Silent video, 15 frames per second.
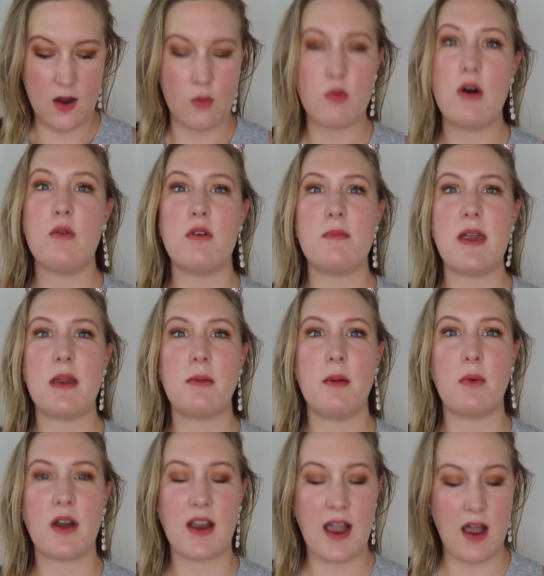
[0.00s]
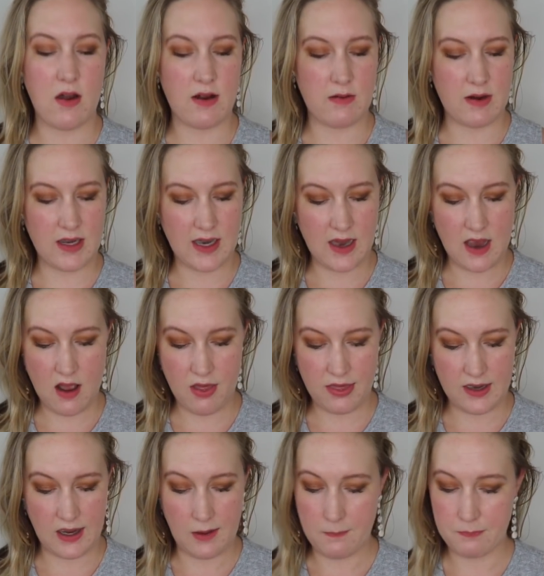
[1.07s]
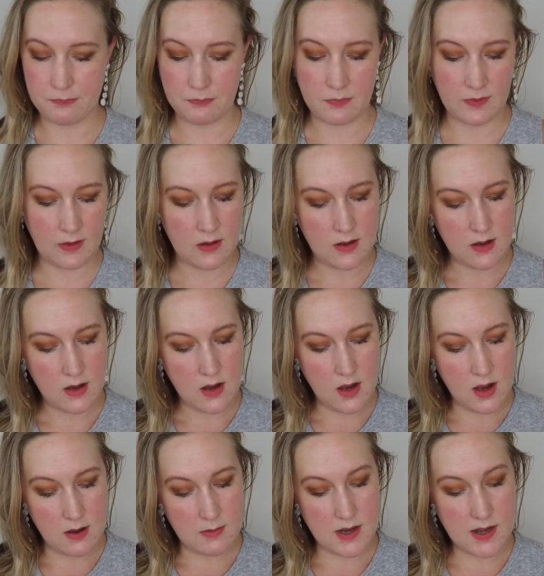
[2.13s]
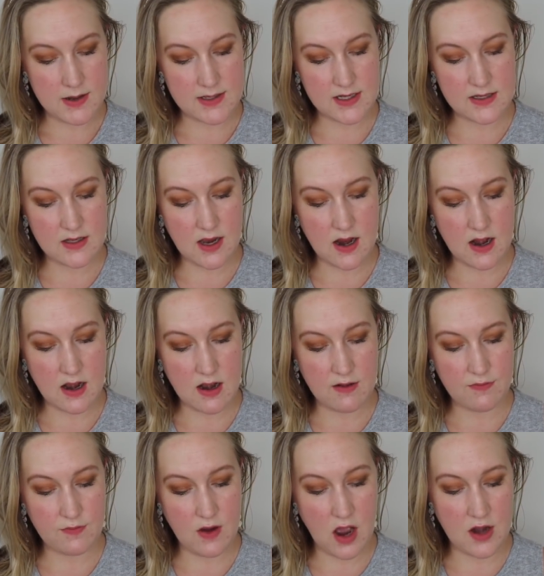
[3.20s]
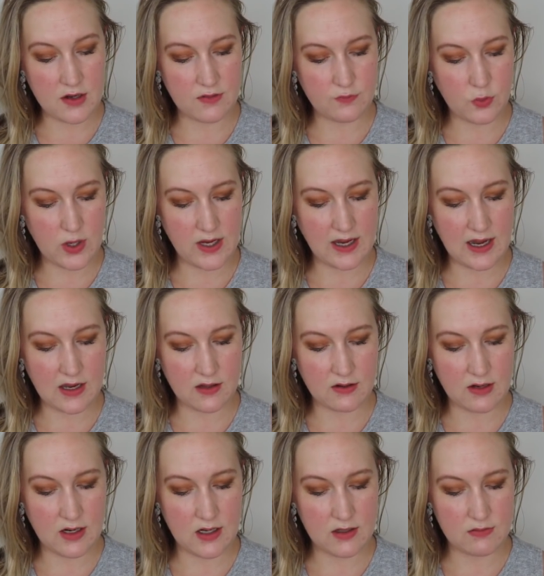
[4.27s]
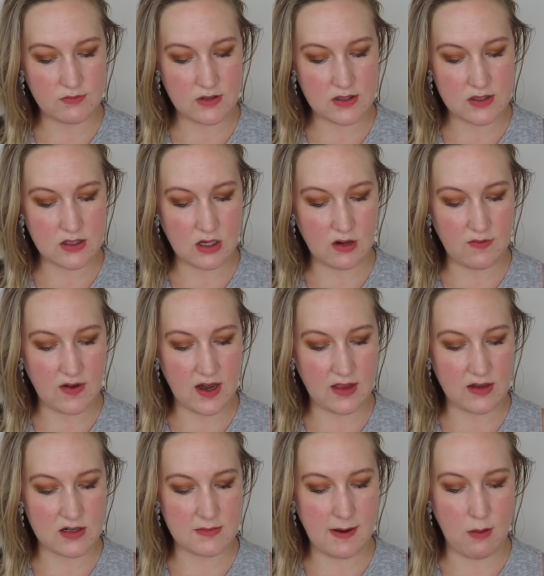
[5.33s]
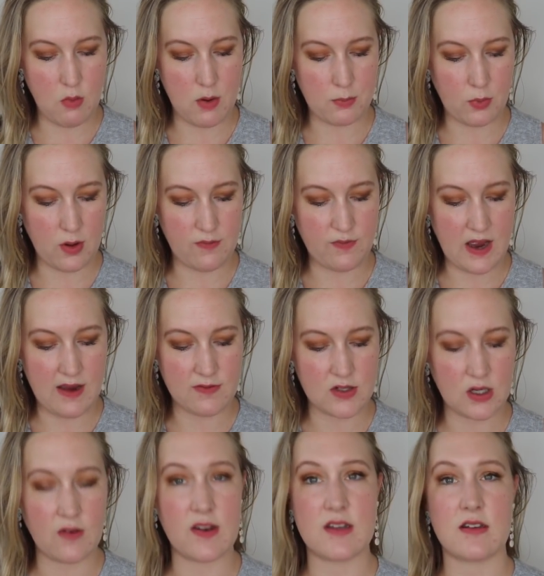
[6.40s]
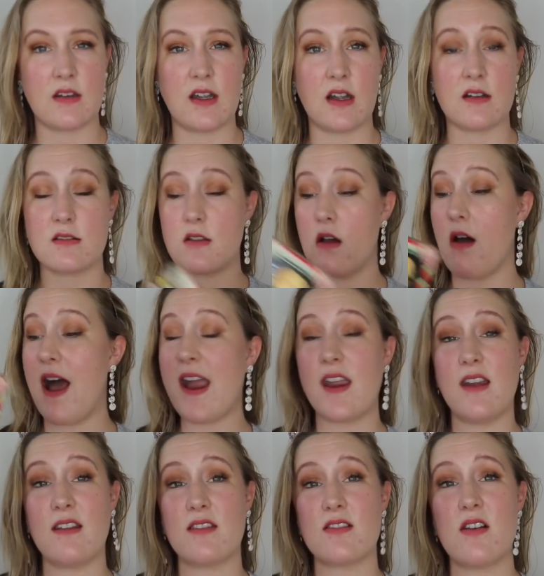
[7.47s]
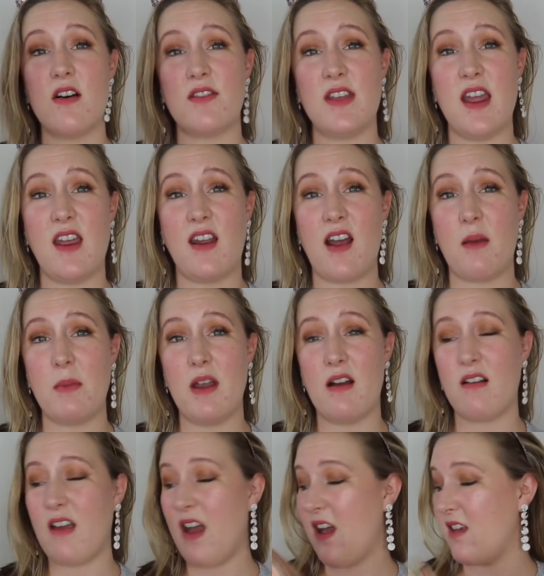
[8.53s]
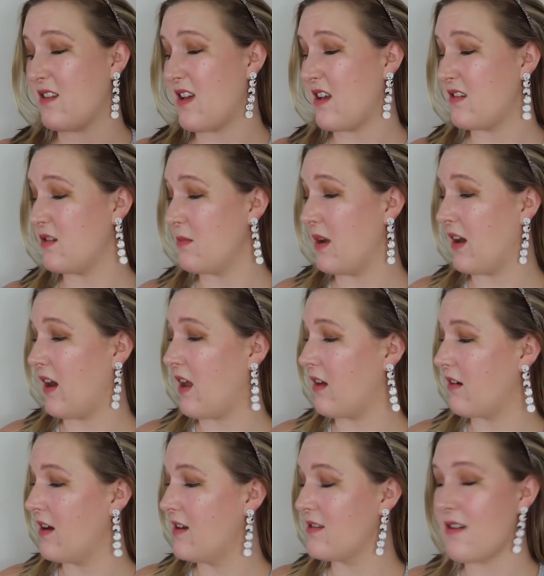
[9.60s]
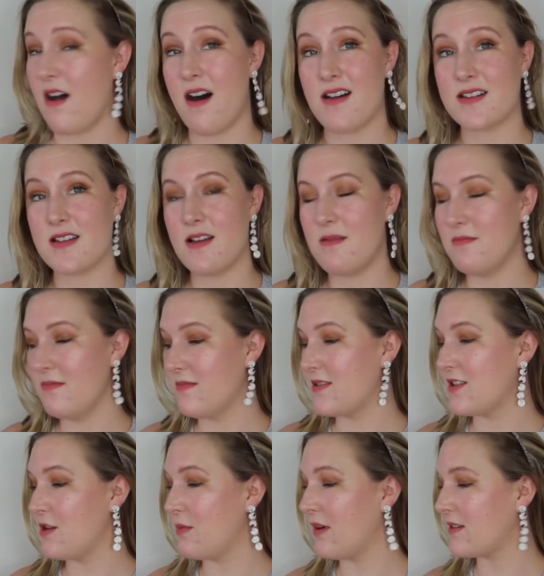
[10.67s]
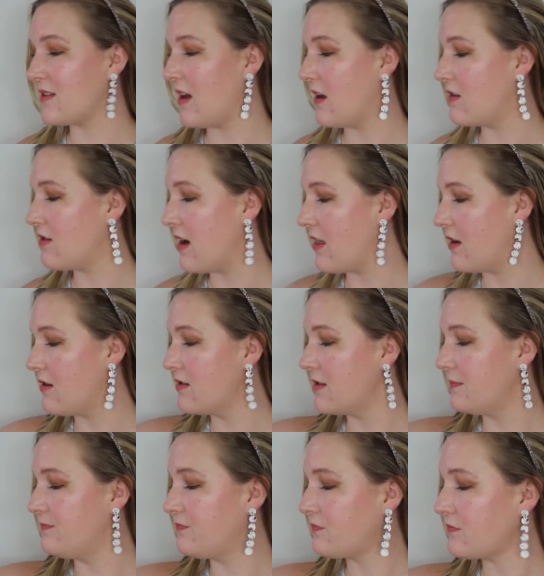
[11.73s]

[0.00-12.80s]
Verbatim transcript: what will make me work out? I want to get healthy. But anyways, these are one hundred forty calories for a serving, and there's about one point five servings in here. So I could eat this whole thing and I'll be okay. It's not too many calories. Awesome. Super excited to try those.